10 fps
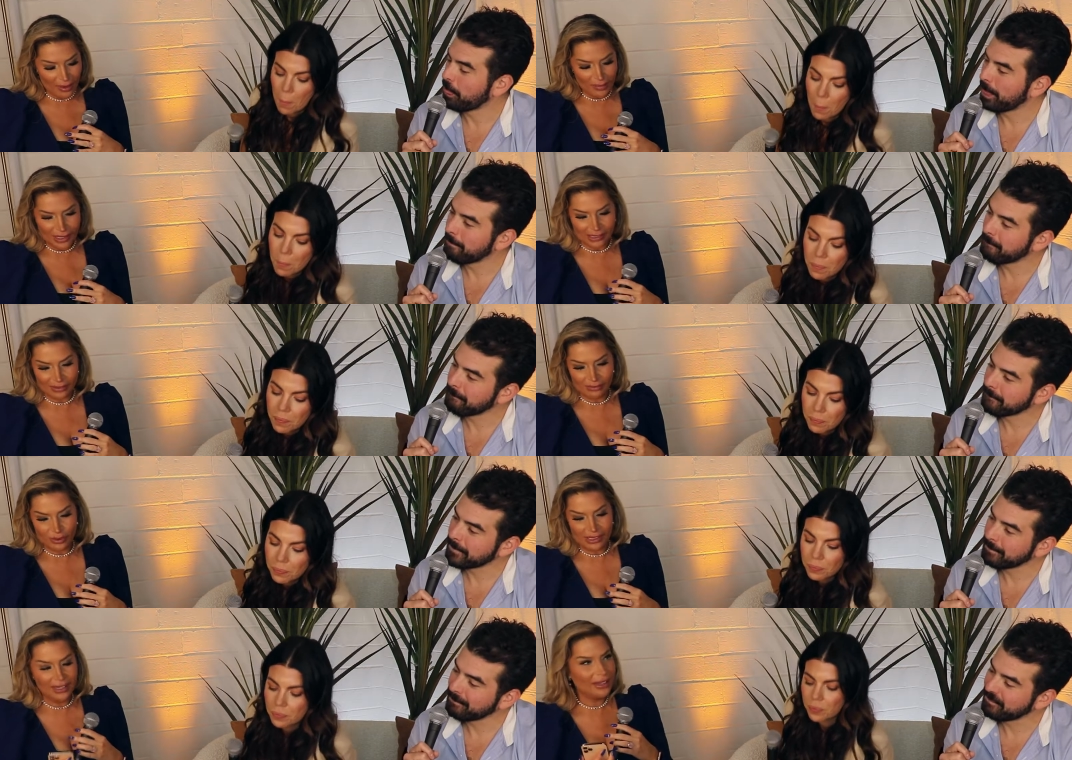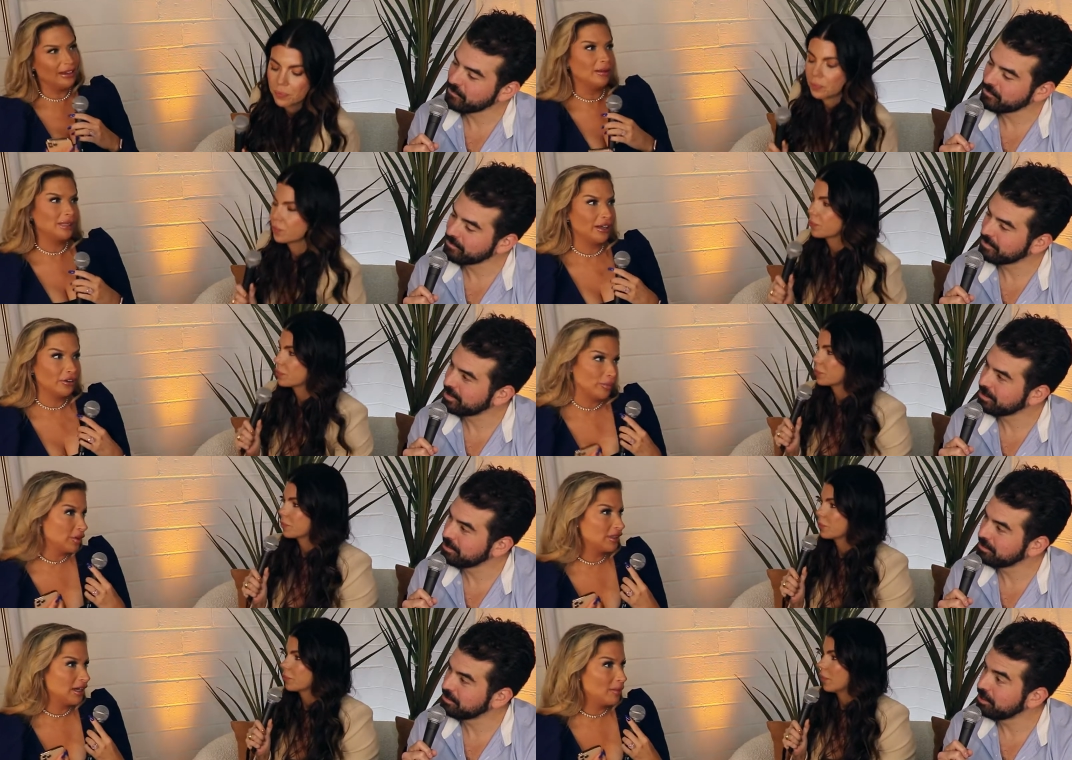Speaker 1: because we did get an update on your
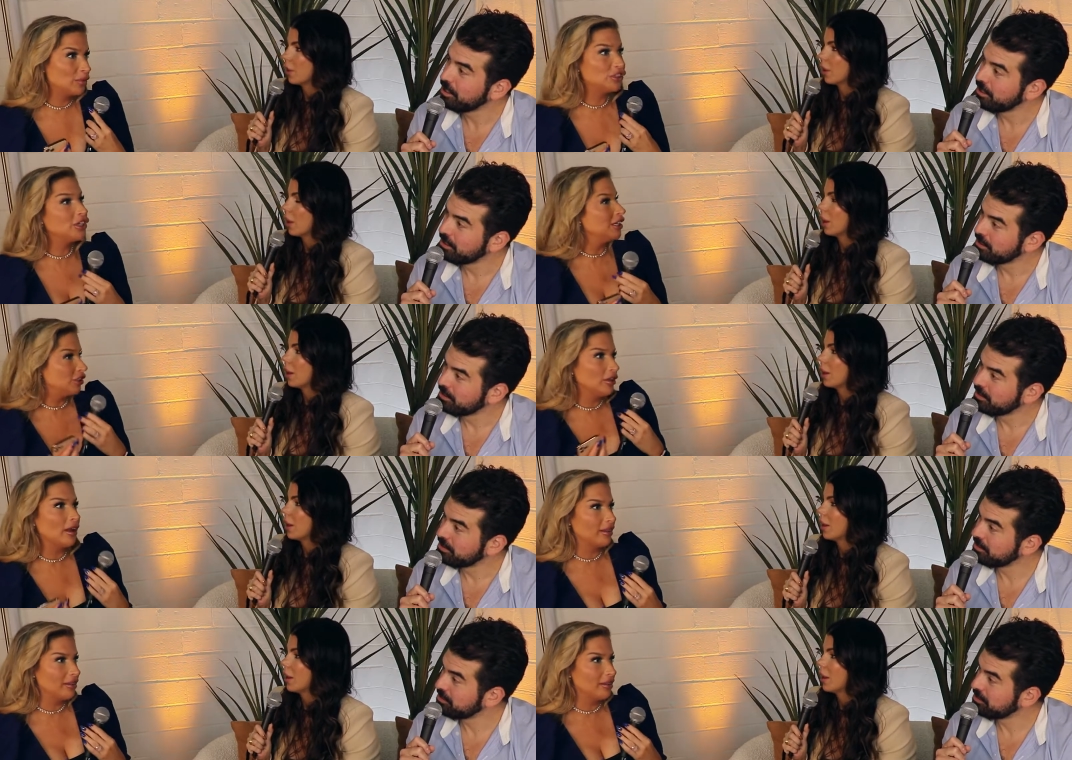birth time, which changed a lot of